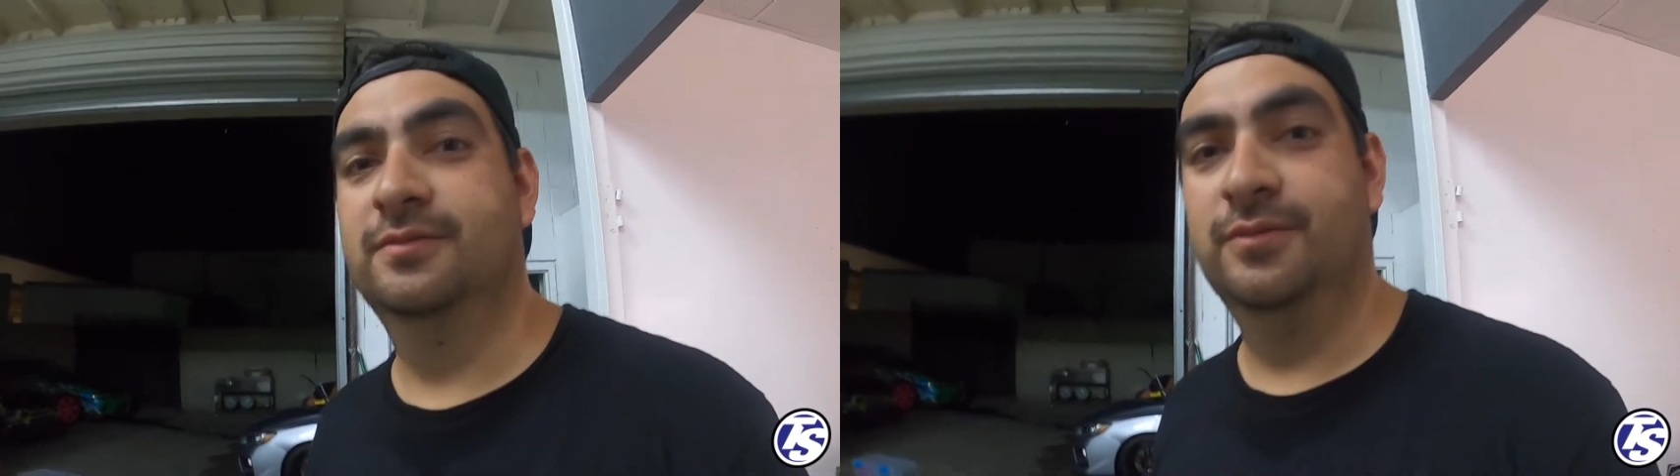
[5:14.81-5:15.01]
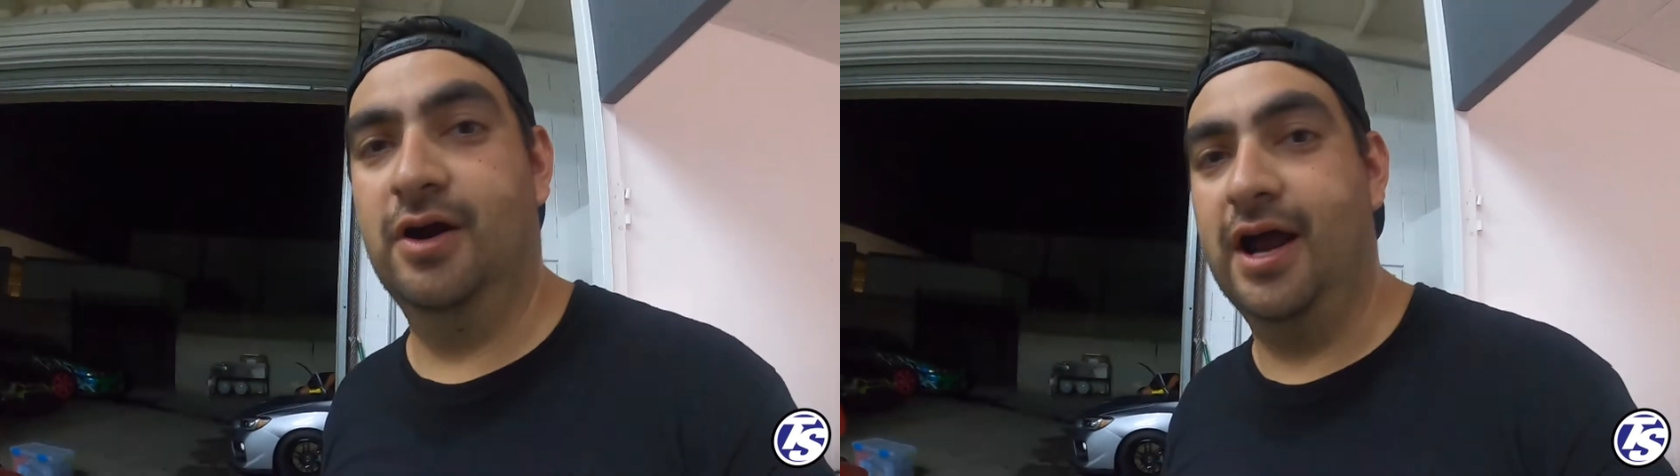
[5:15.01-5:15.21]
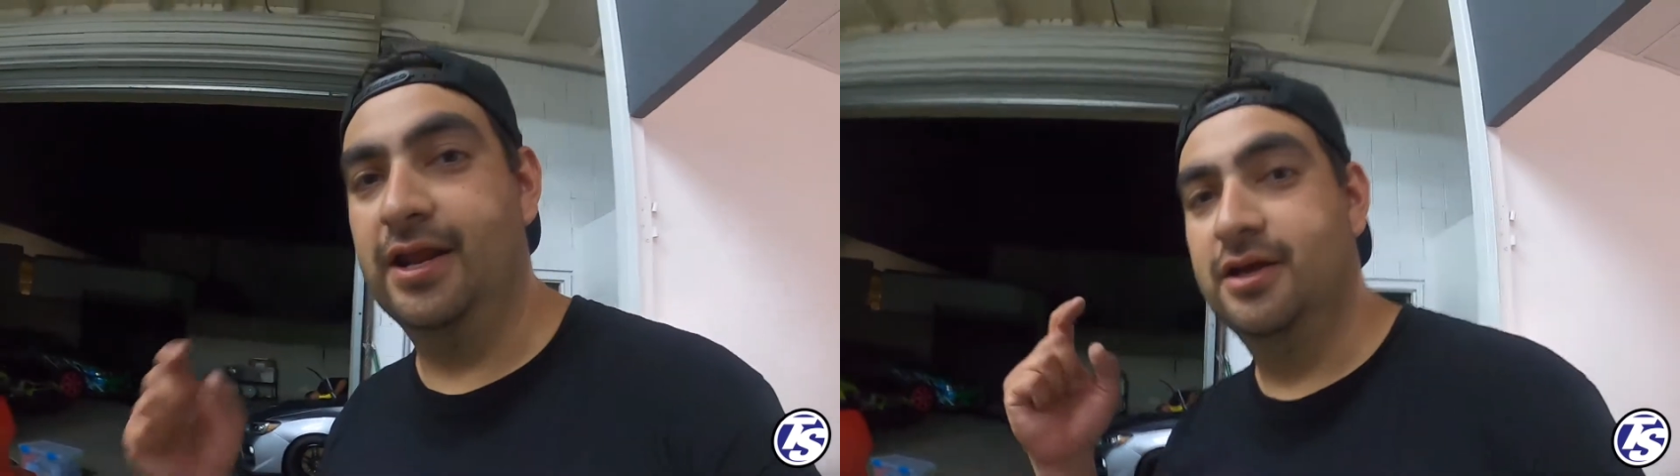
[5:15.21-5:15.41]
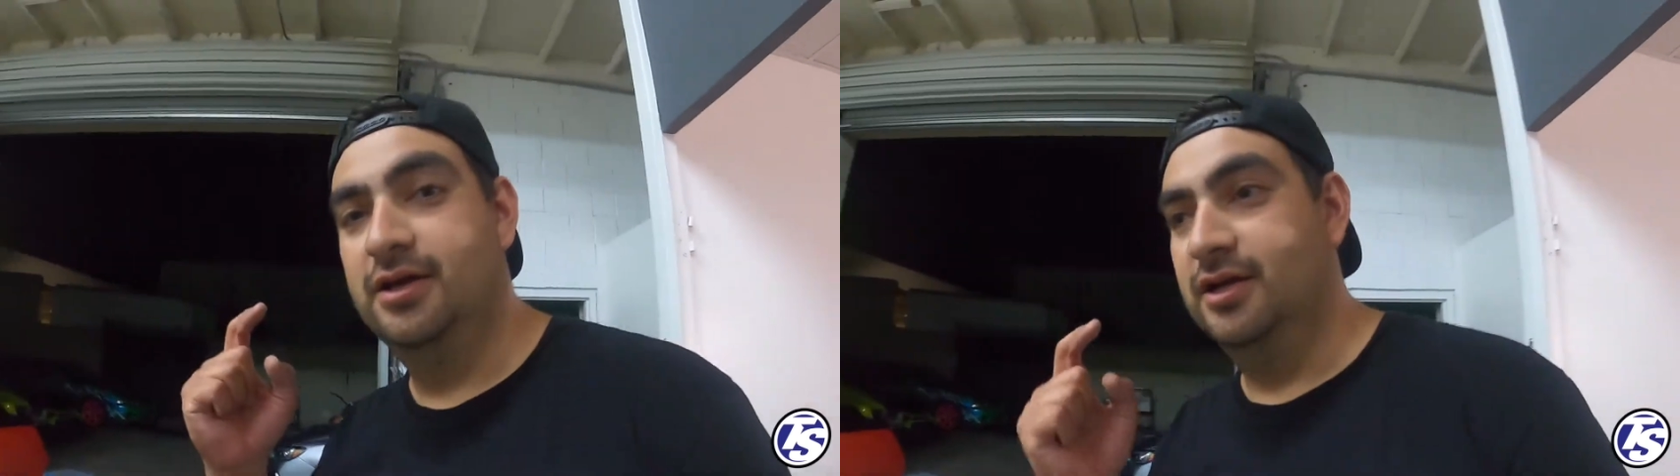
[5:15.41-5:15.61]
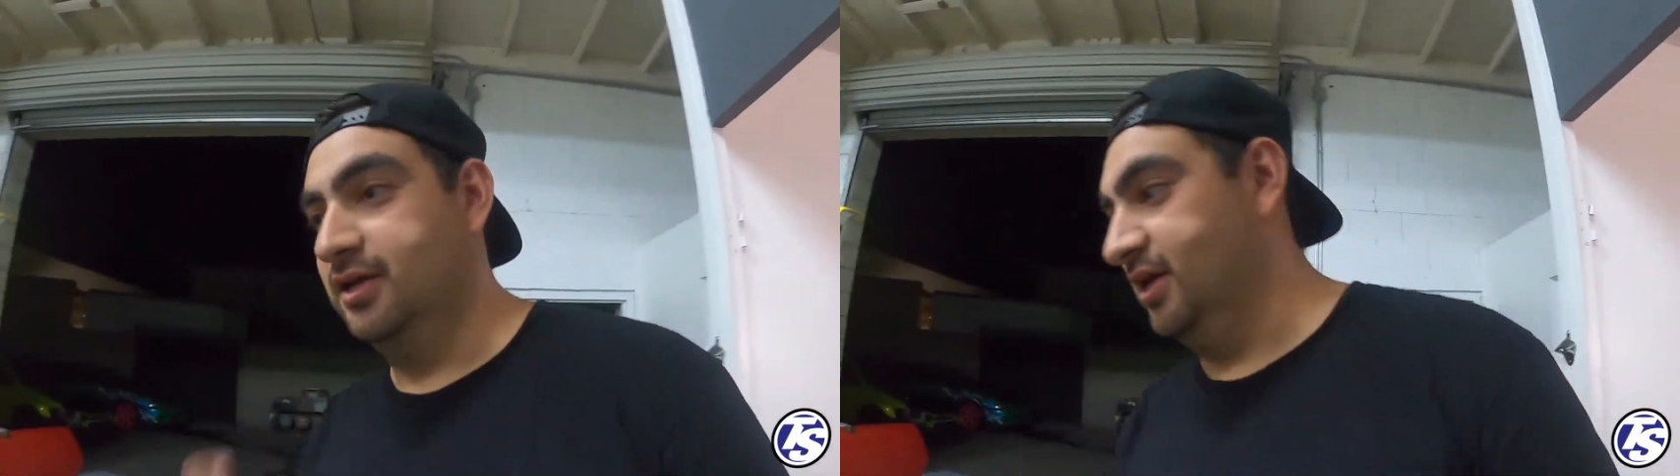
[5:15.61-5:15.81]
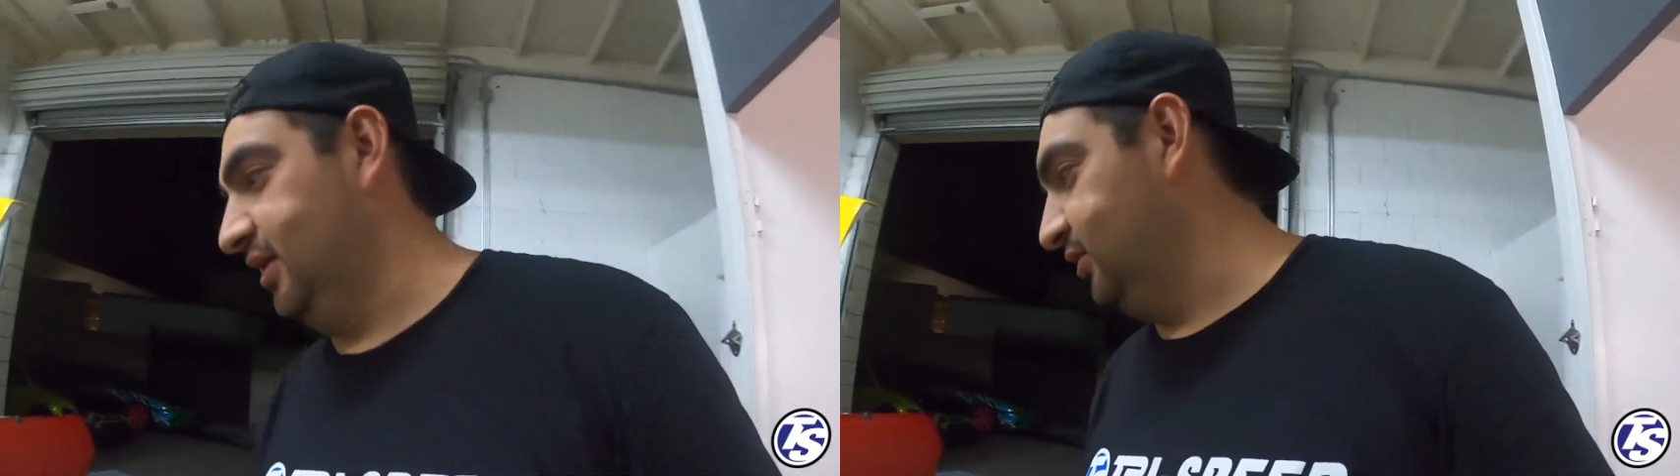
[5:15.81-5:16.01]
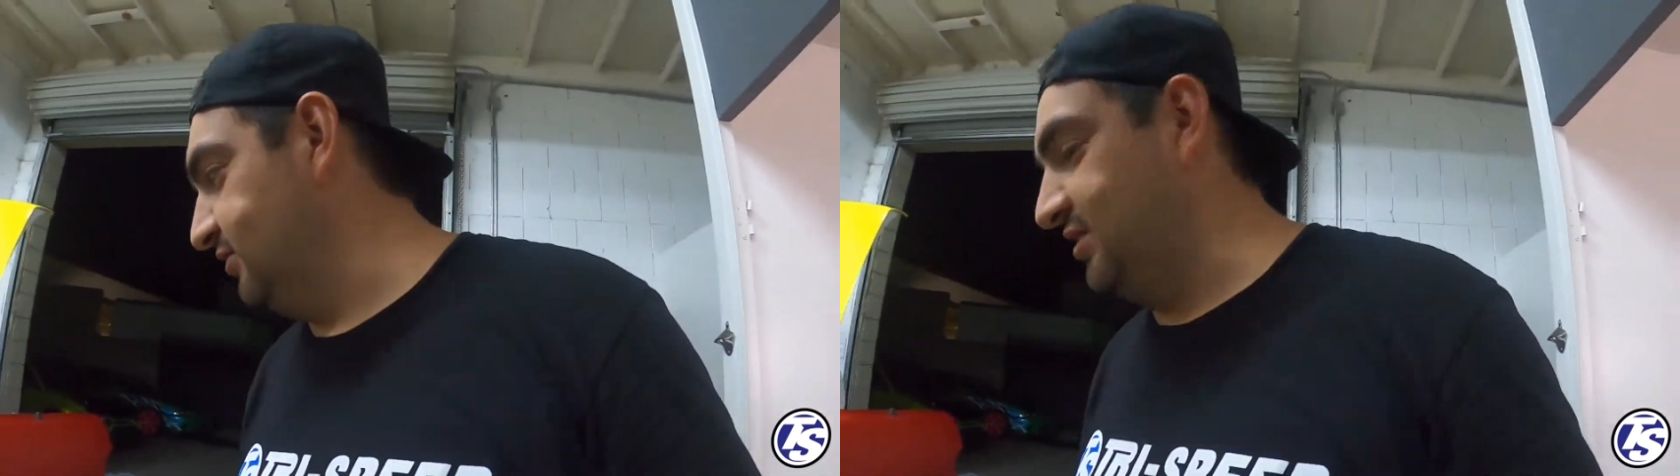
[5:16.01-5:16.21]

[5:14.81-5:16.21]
All right, gotta get those